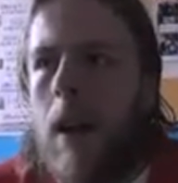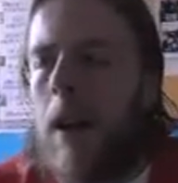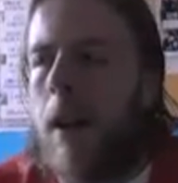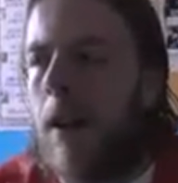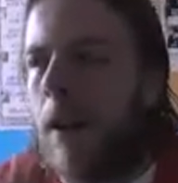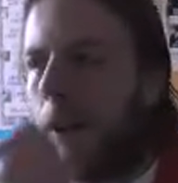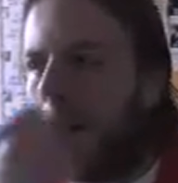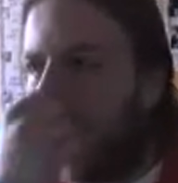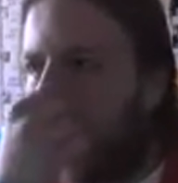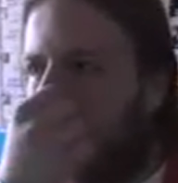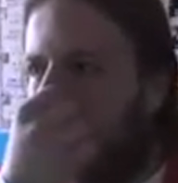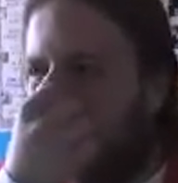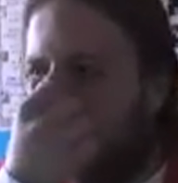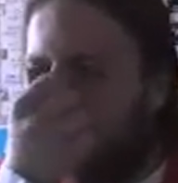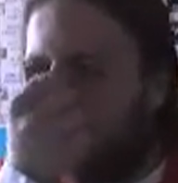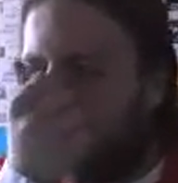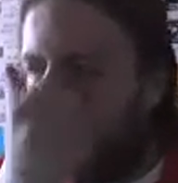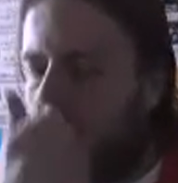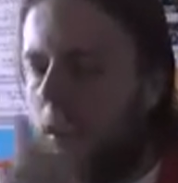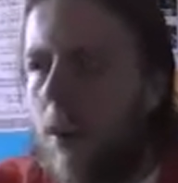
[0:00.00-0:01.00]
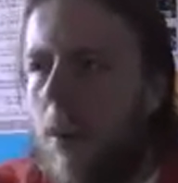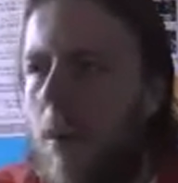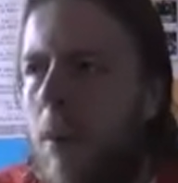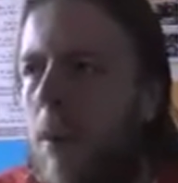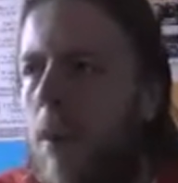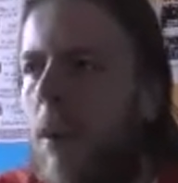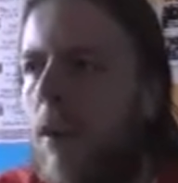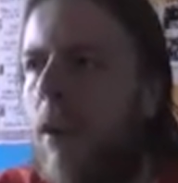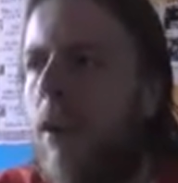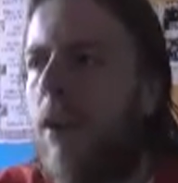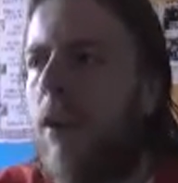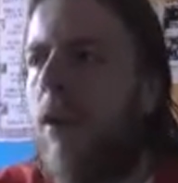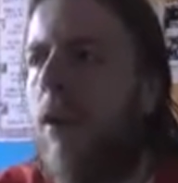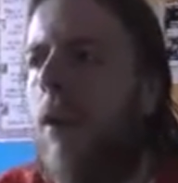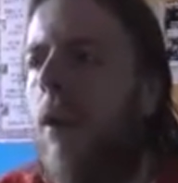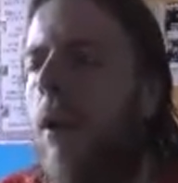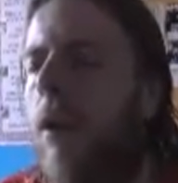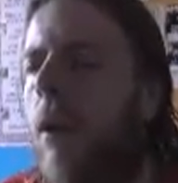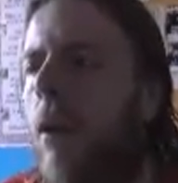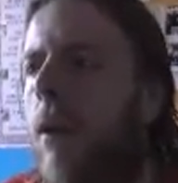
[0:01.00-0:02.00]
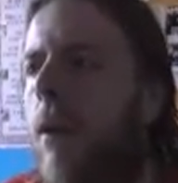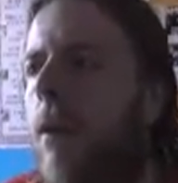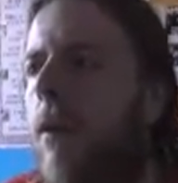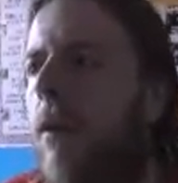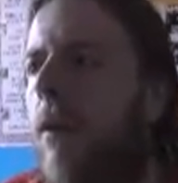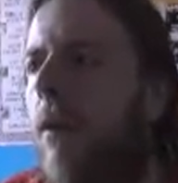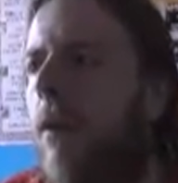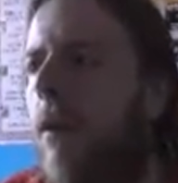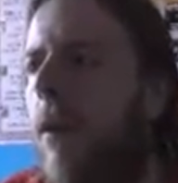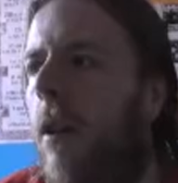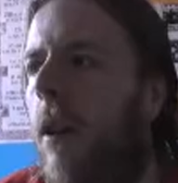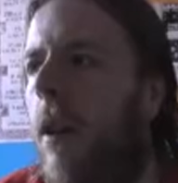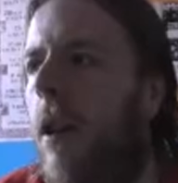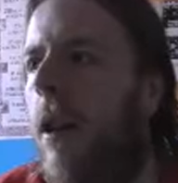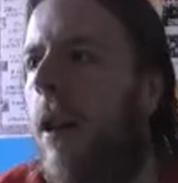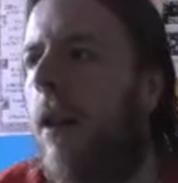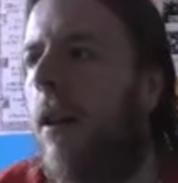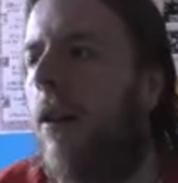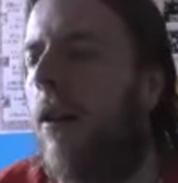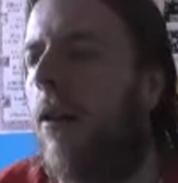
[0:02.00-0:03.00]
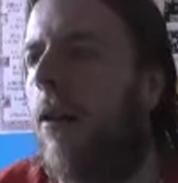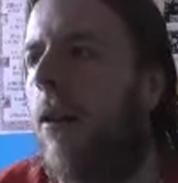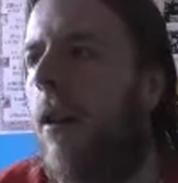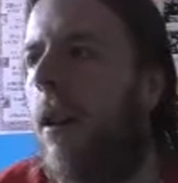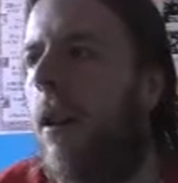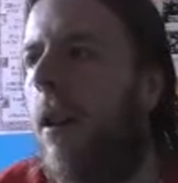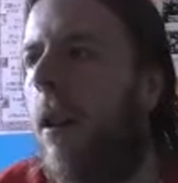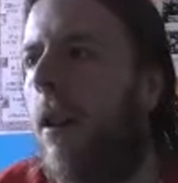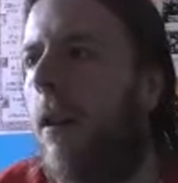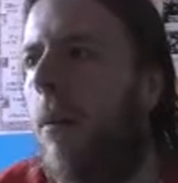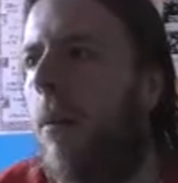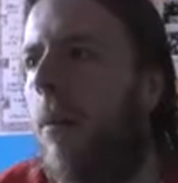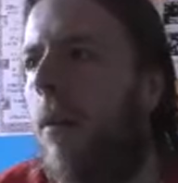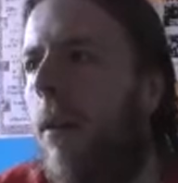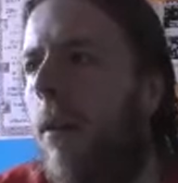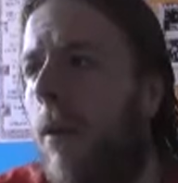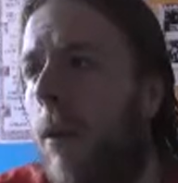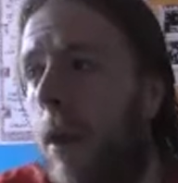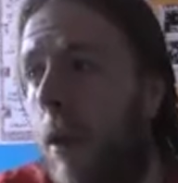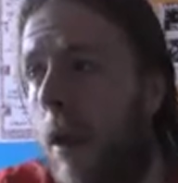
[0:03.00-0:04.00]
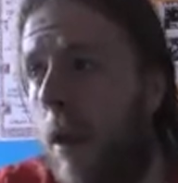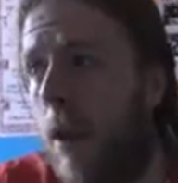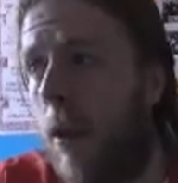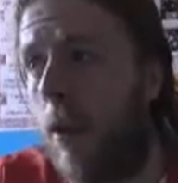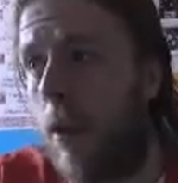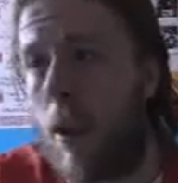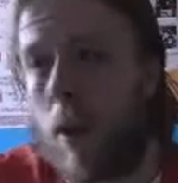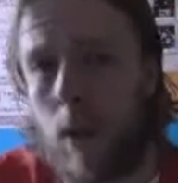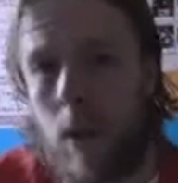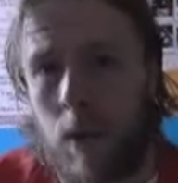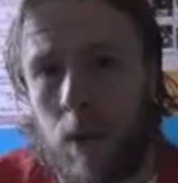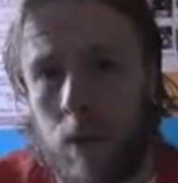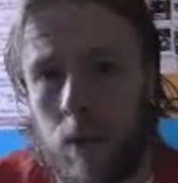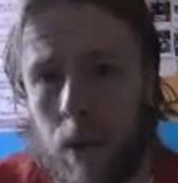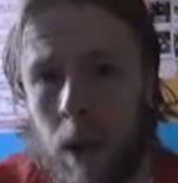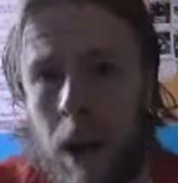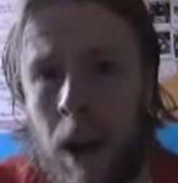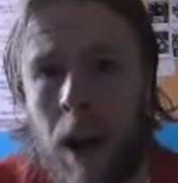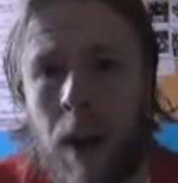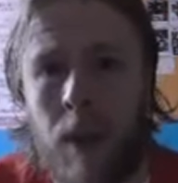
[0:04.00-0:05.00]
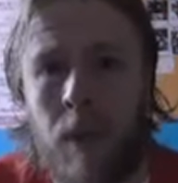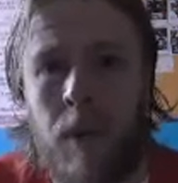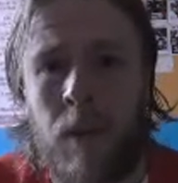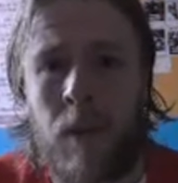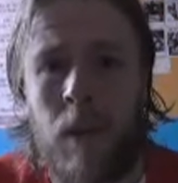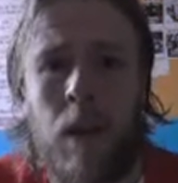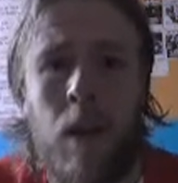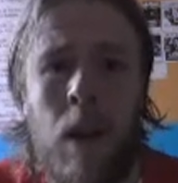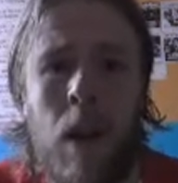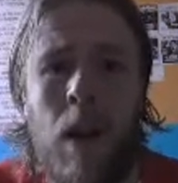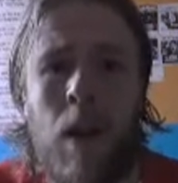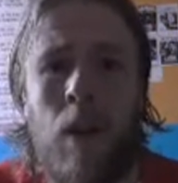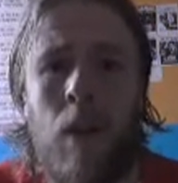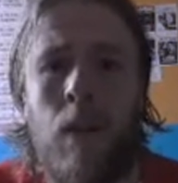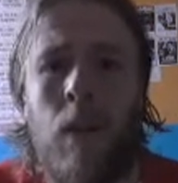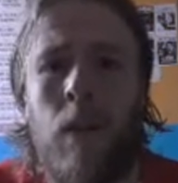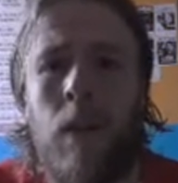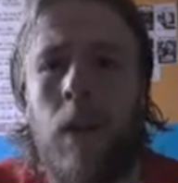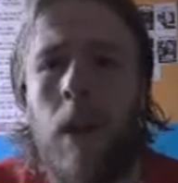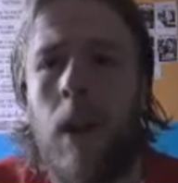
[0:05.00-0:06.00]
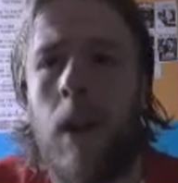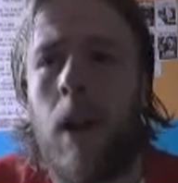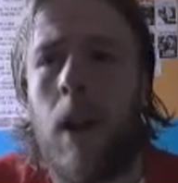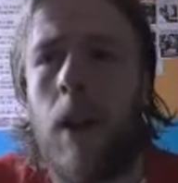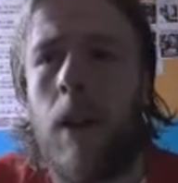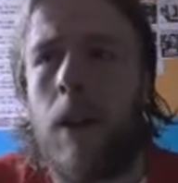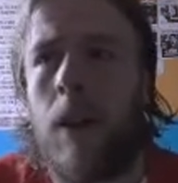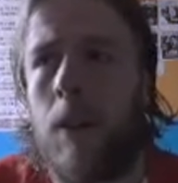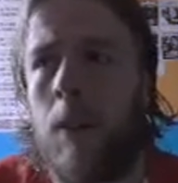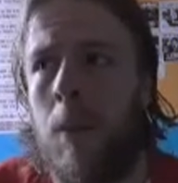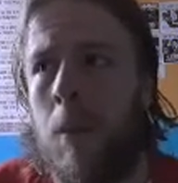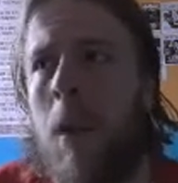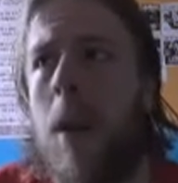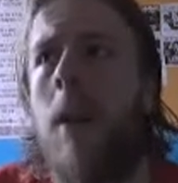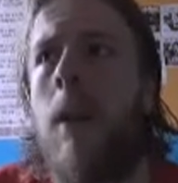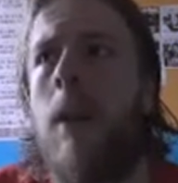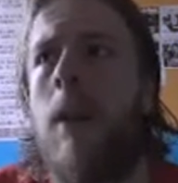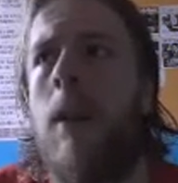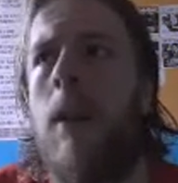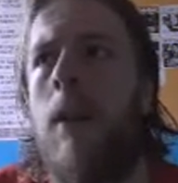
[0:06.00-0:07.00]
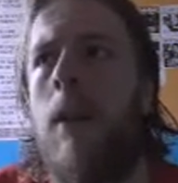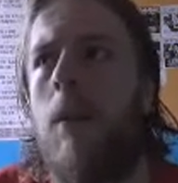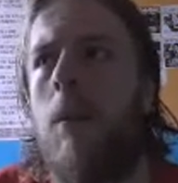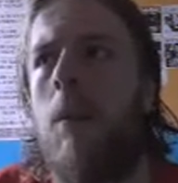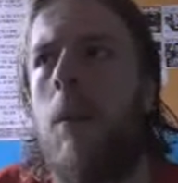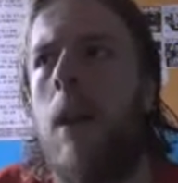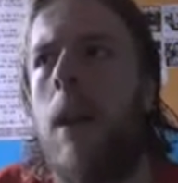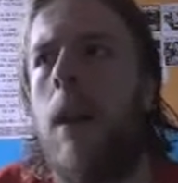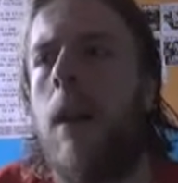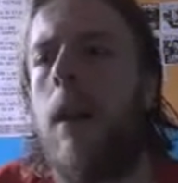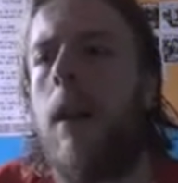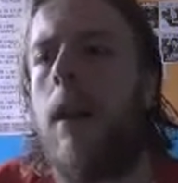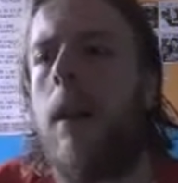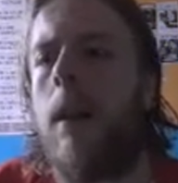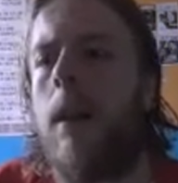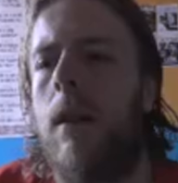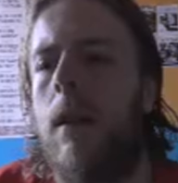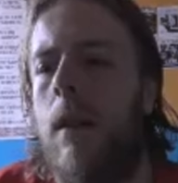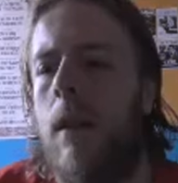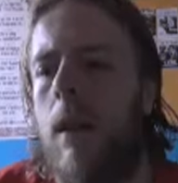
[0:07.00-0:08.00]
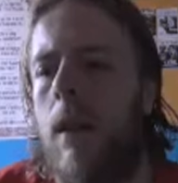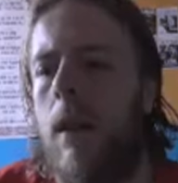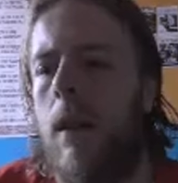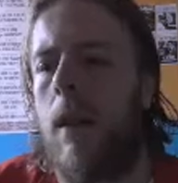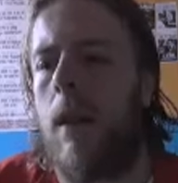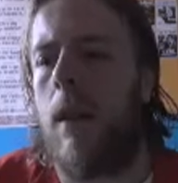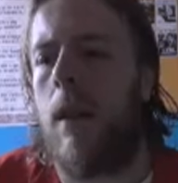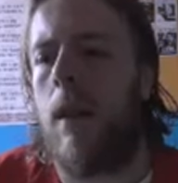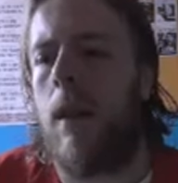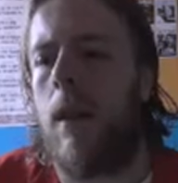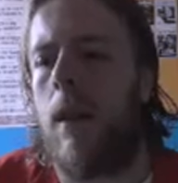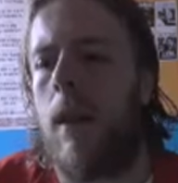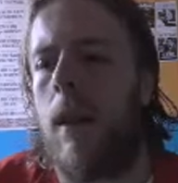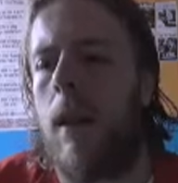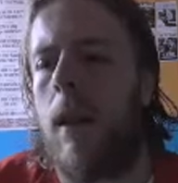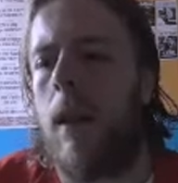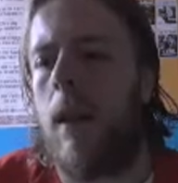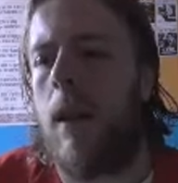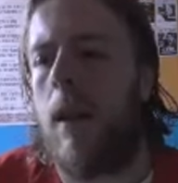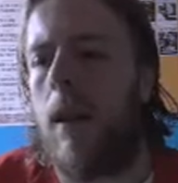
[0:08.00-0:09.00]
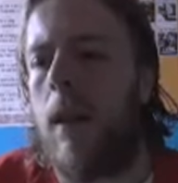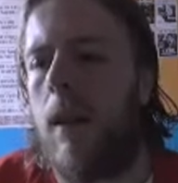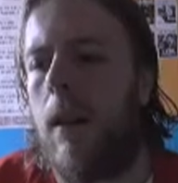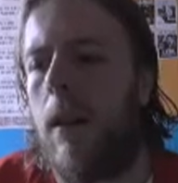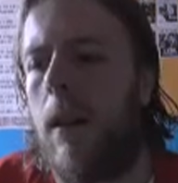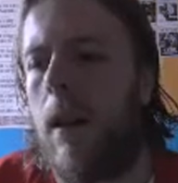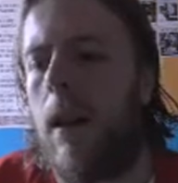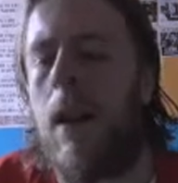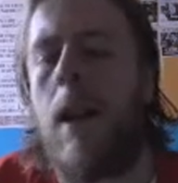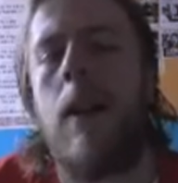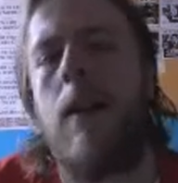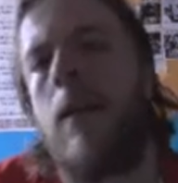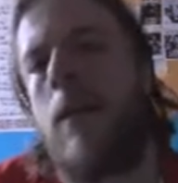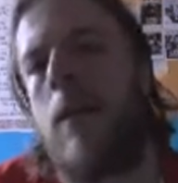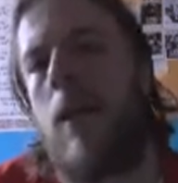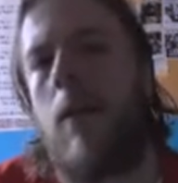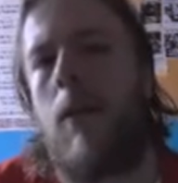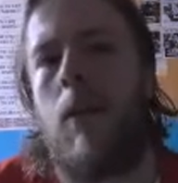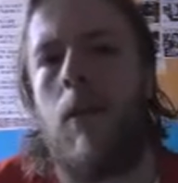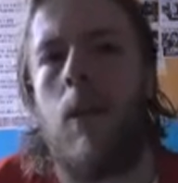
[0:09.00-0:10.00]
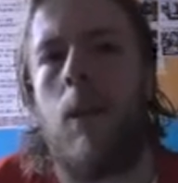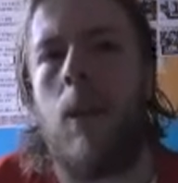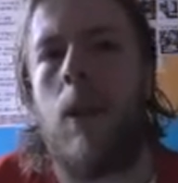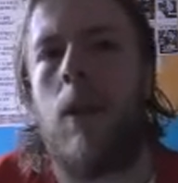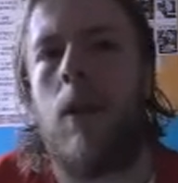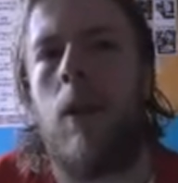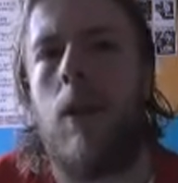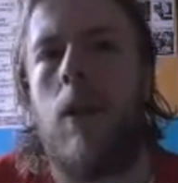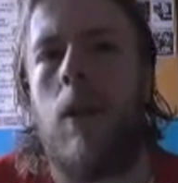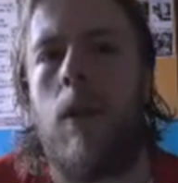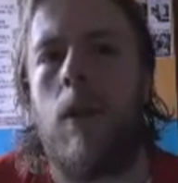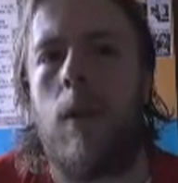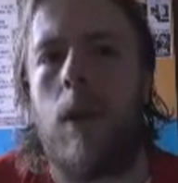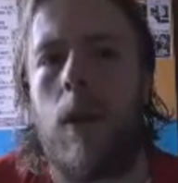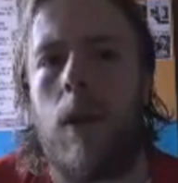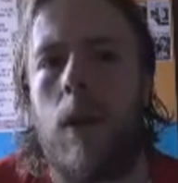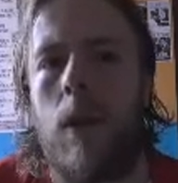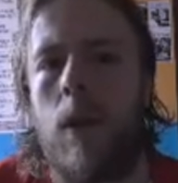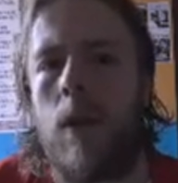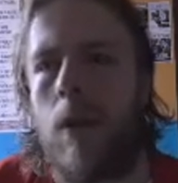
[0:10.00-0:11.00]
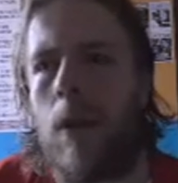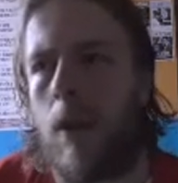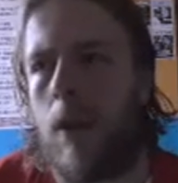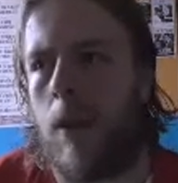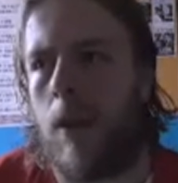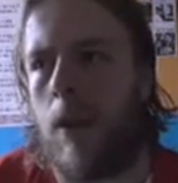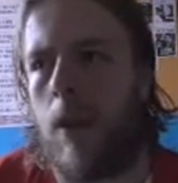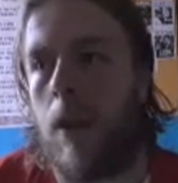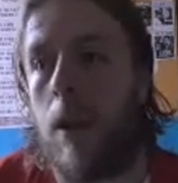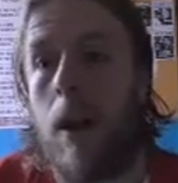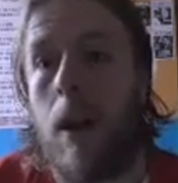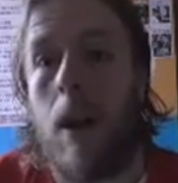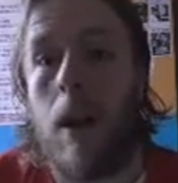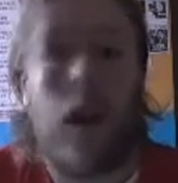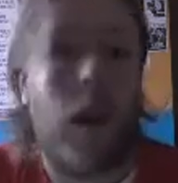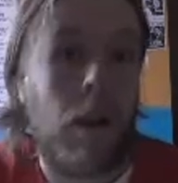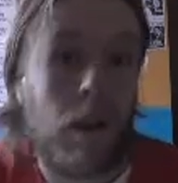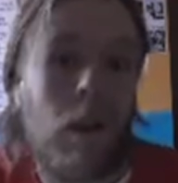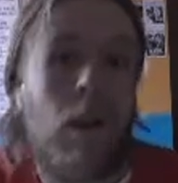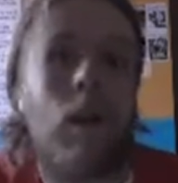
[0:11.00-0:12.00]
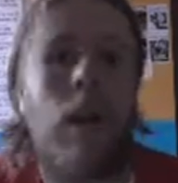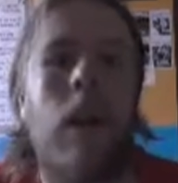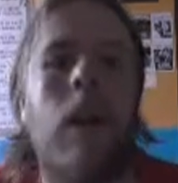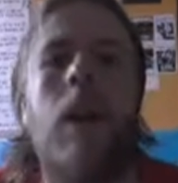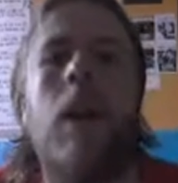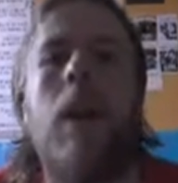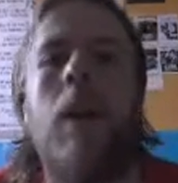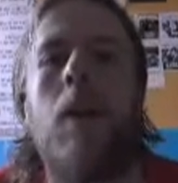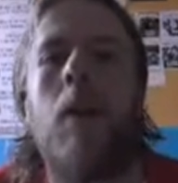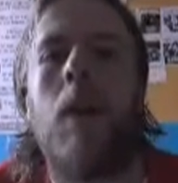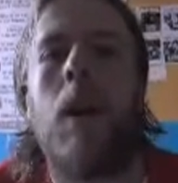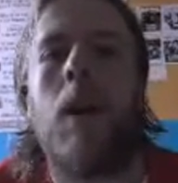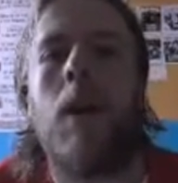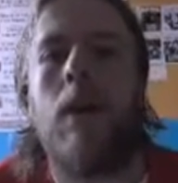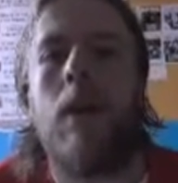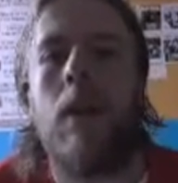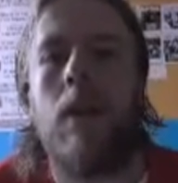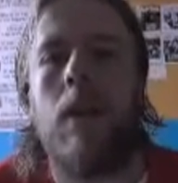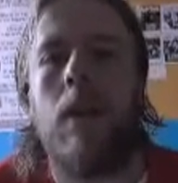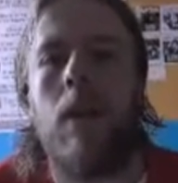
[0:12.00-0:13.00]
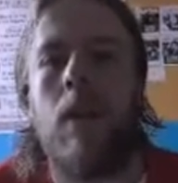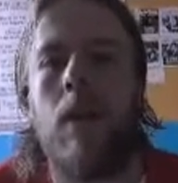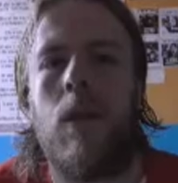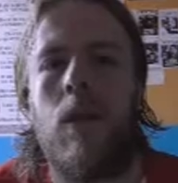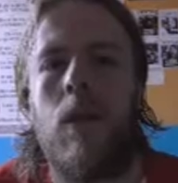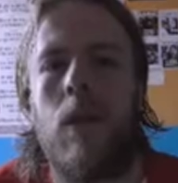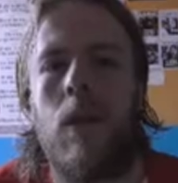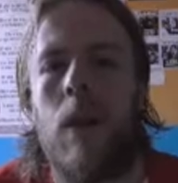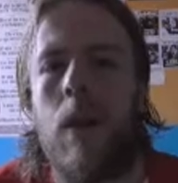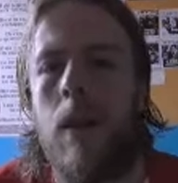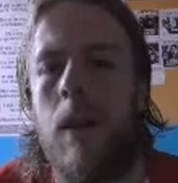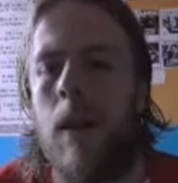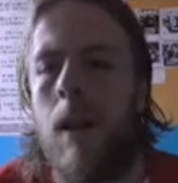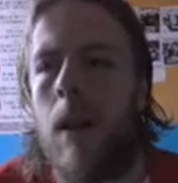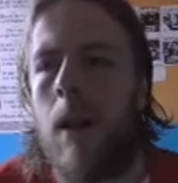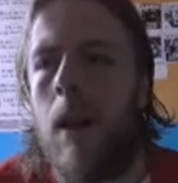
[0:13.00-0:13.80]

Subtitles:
And it's a very good example also of a story that proves that you don't have to have the companions be the lens through which you view the Doctor. There aren't any companions in this story.